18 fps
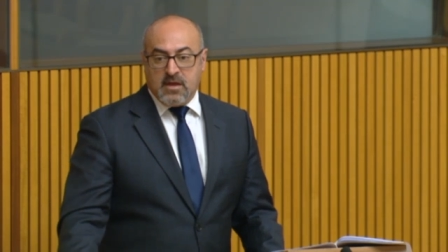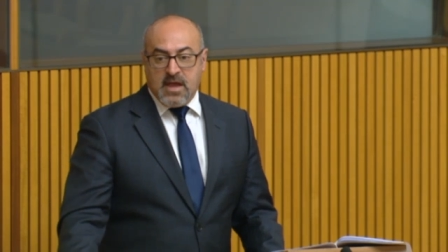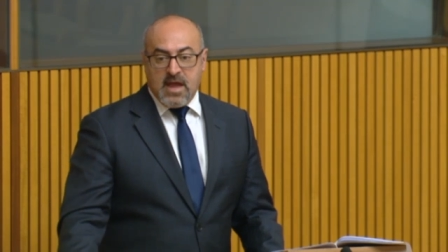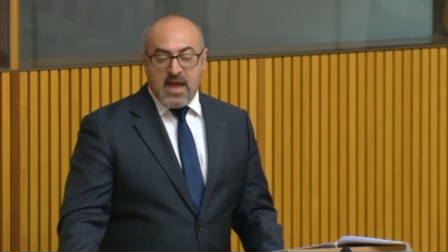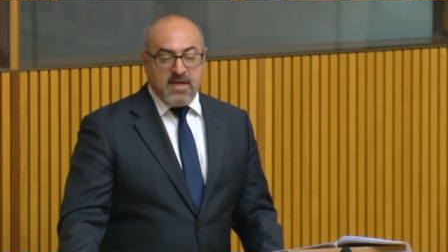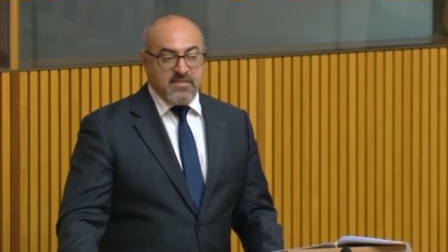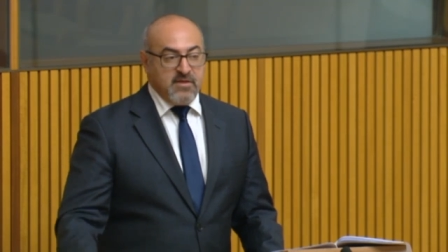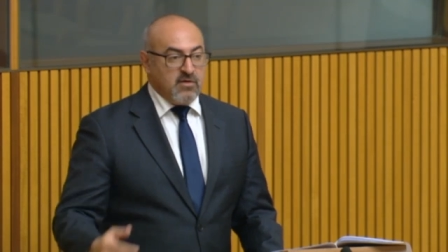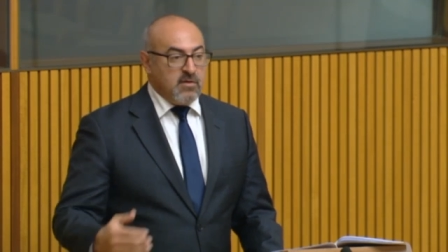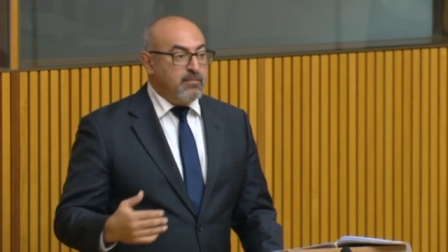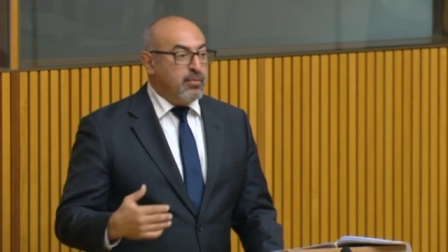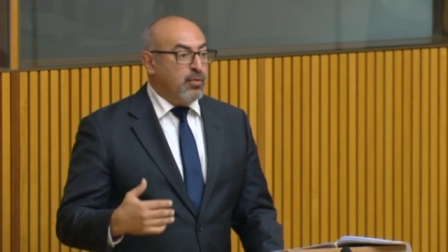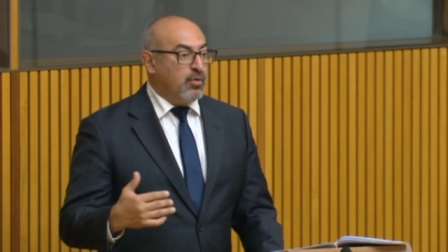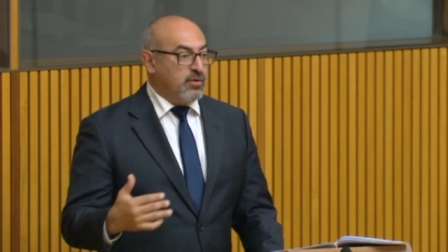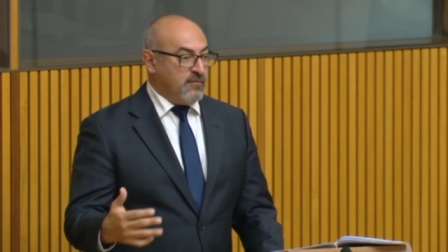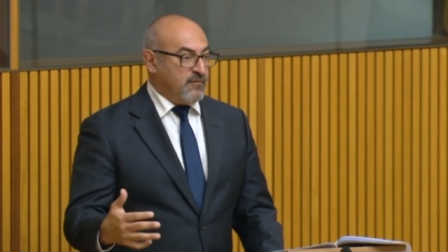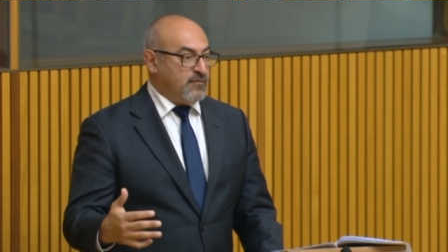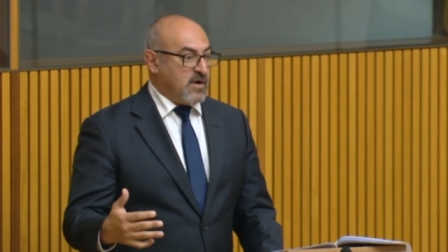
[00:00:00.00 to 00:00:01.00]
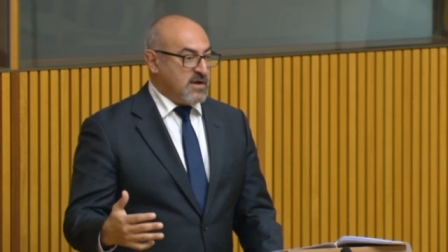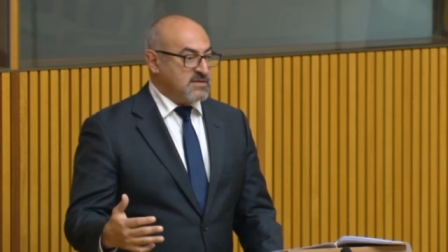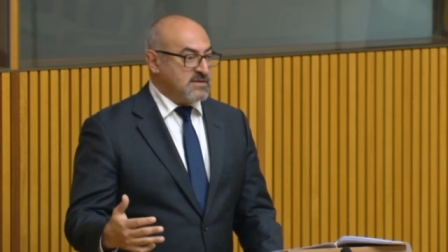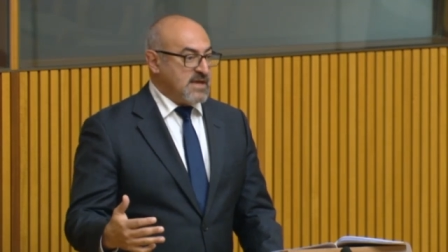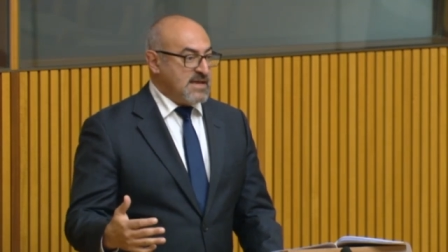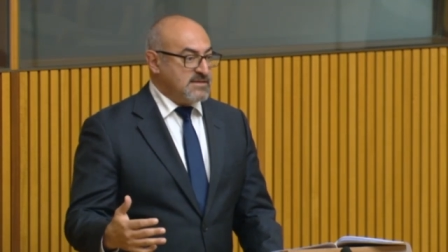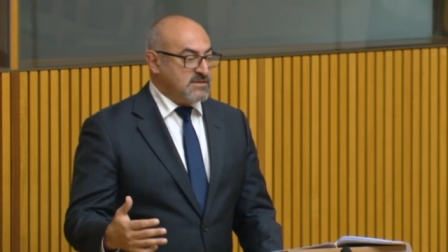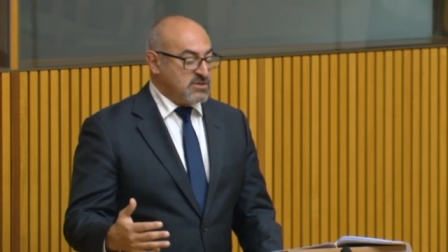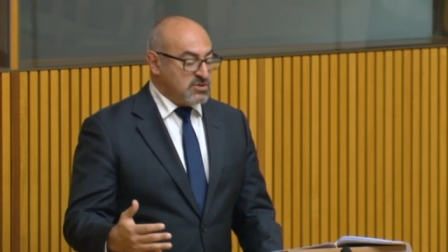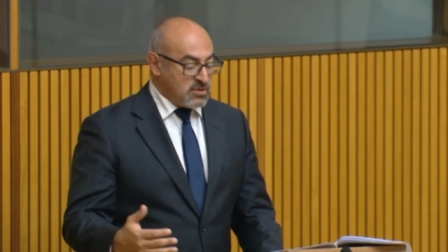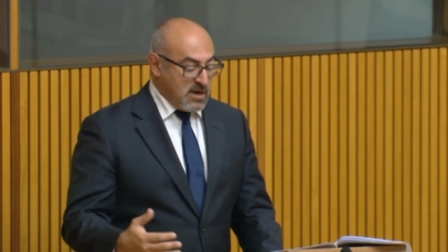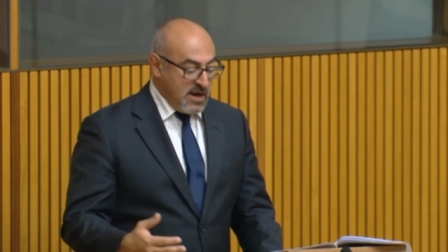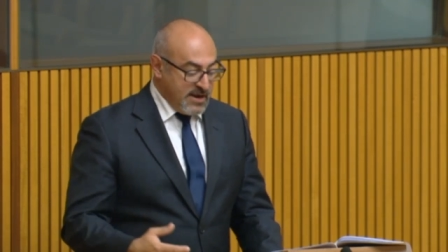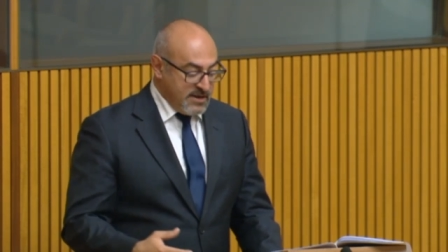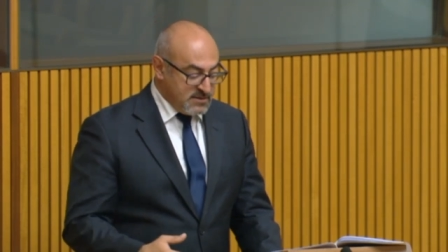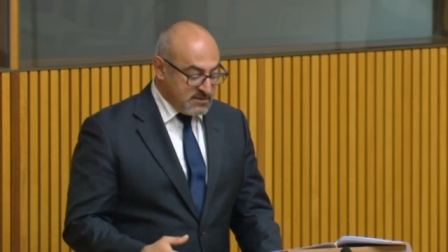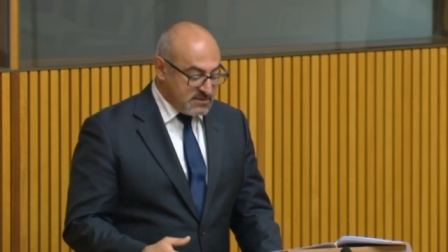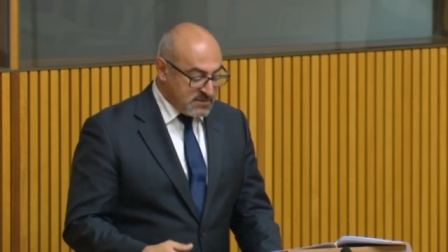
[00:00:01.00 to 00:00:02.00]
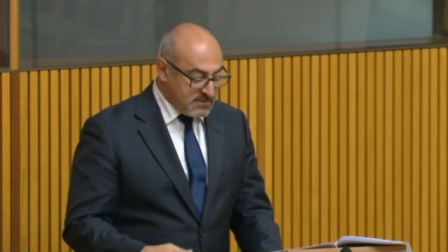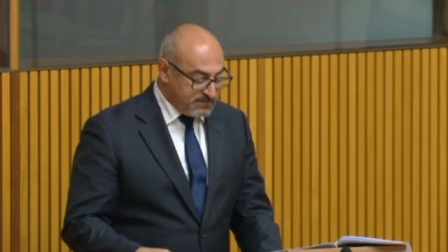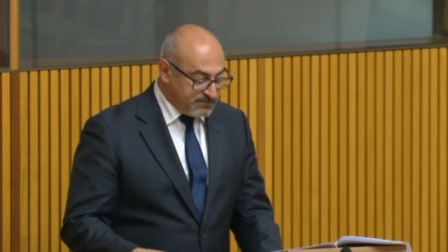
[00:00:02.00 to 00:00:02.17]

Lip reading: And they're important for us as Australians.